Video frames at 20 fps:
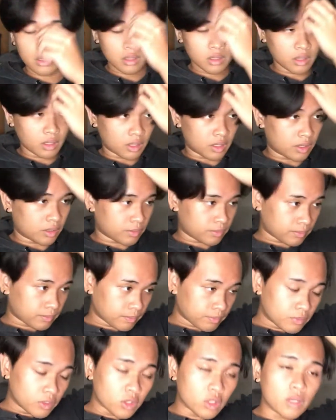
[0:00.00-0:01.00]
Yeah,
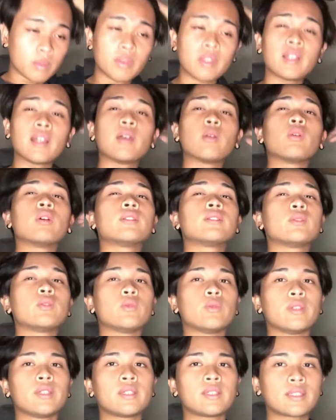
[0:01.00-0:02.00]
it's only been like, what, 2
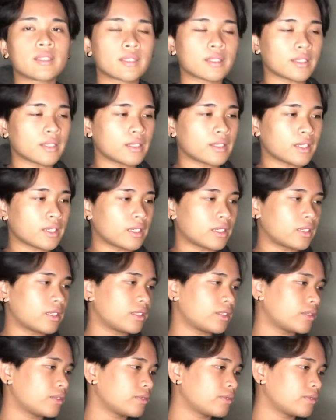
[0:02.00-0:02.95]
weeks since I cut it?